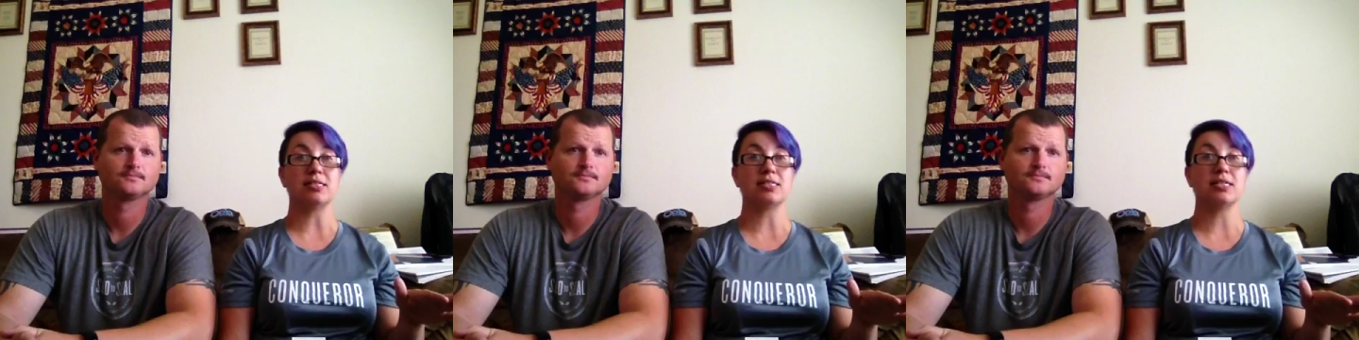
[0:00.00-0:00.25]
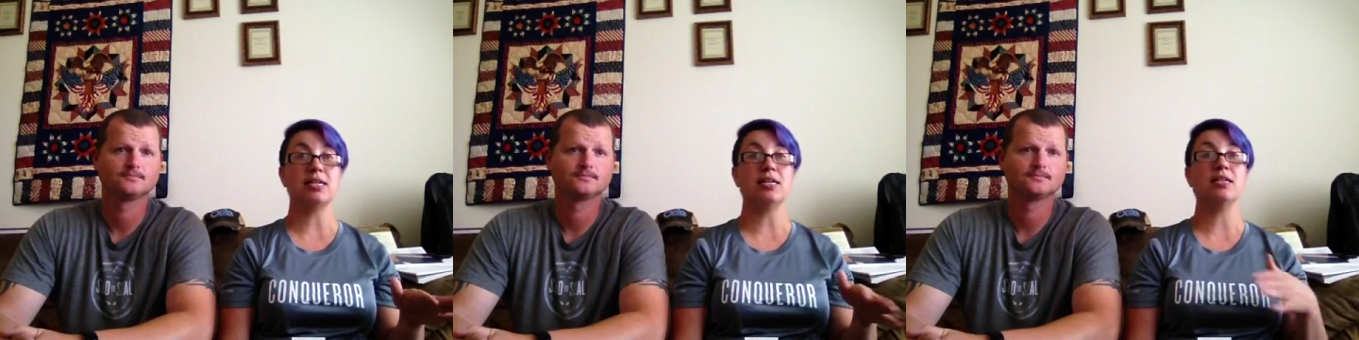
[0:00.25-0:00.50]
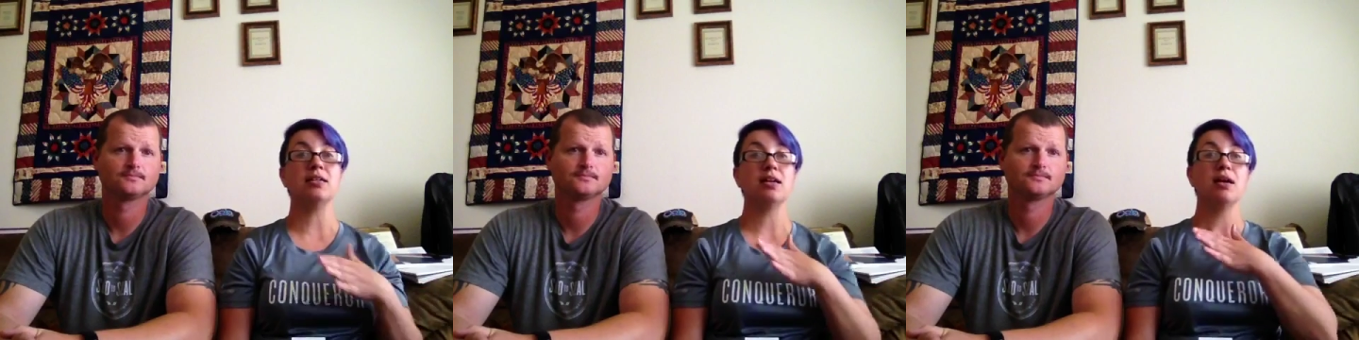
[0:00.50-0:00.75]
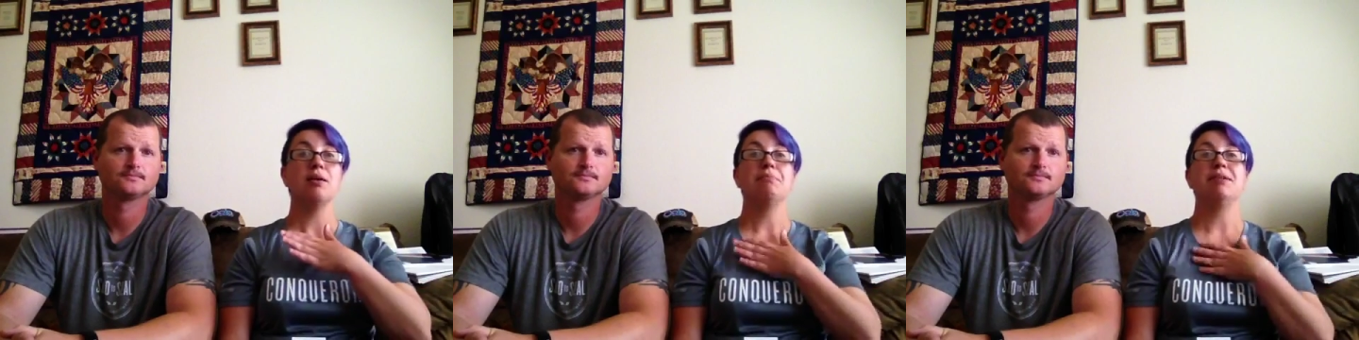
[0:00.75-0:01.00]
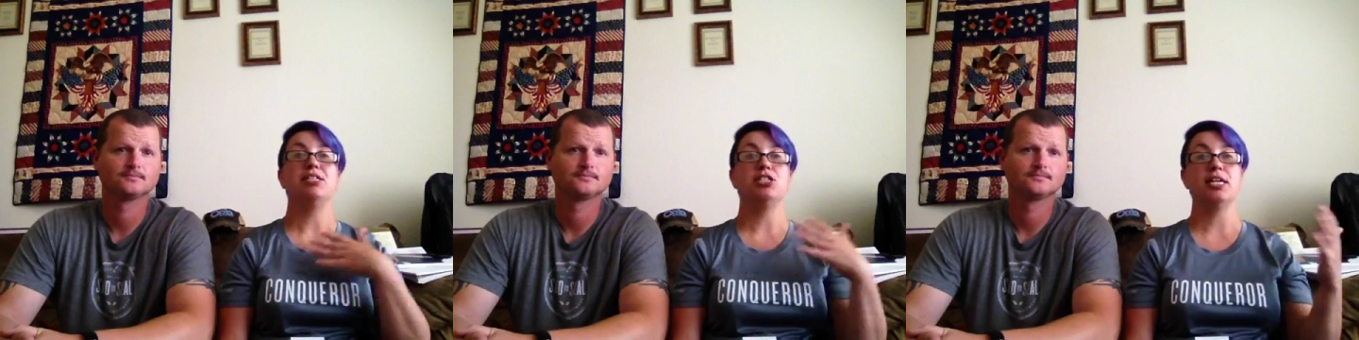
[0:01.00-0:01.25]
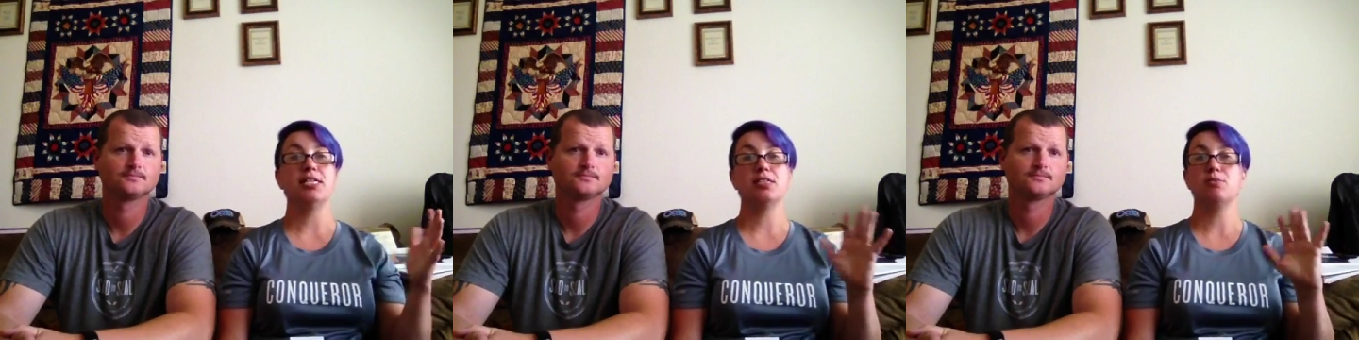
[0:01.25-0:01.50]
Speaker 1: the sun my
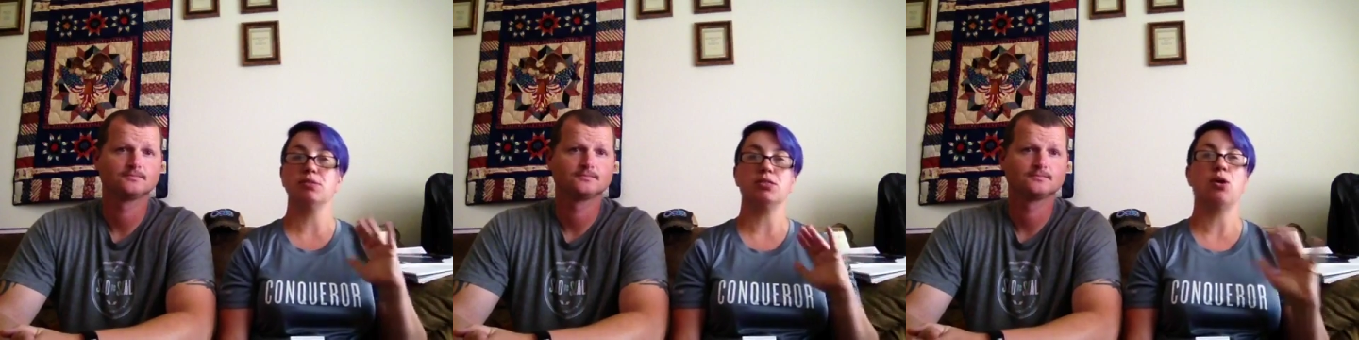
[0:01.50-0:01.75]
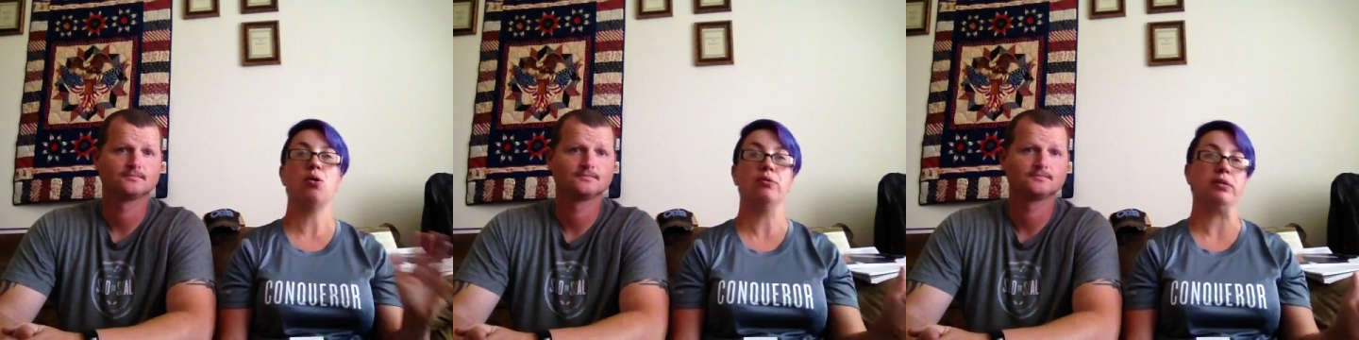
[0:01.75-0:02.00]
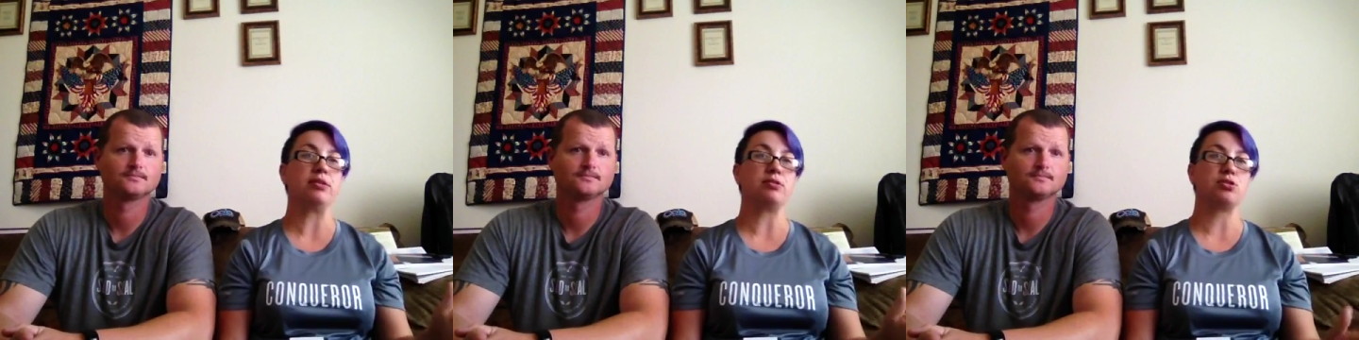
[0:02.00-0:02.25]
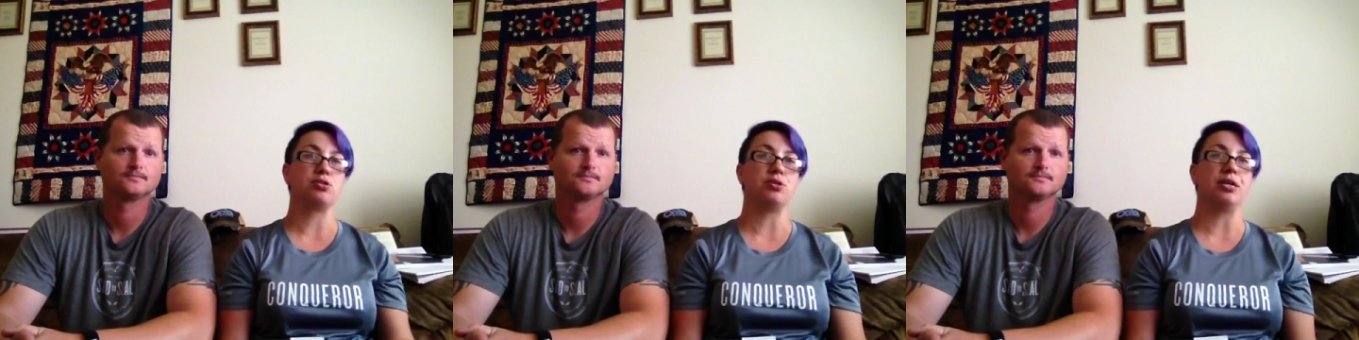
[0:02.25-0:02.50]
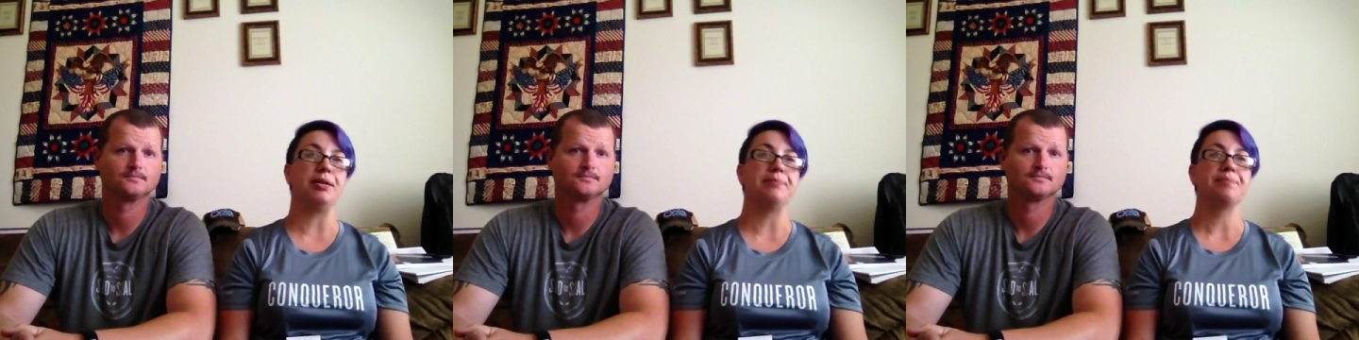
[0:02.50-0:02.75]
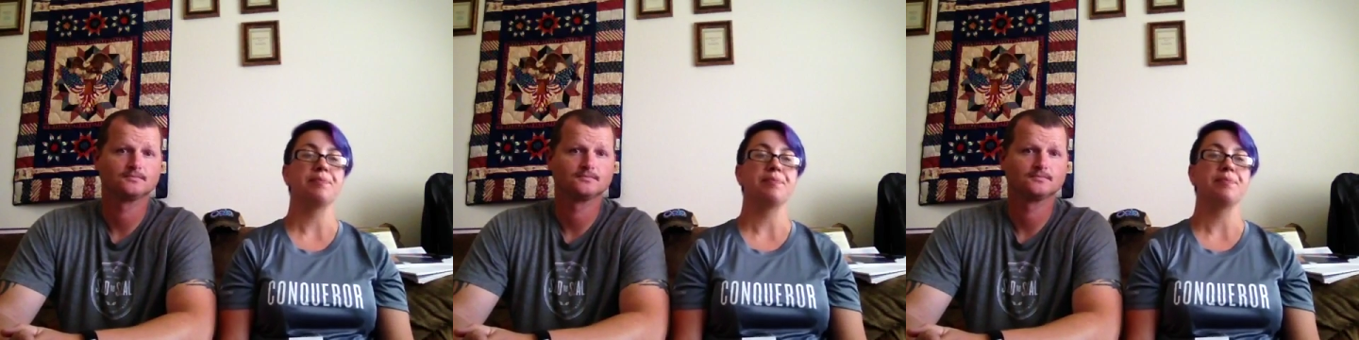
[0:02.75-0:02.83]
chest was a whole nother story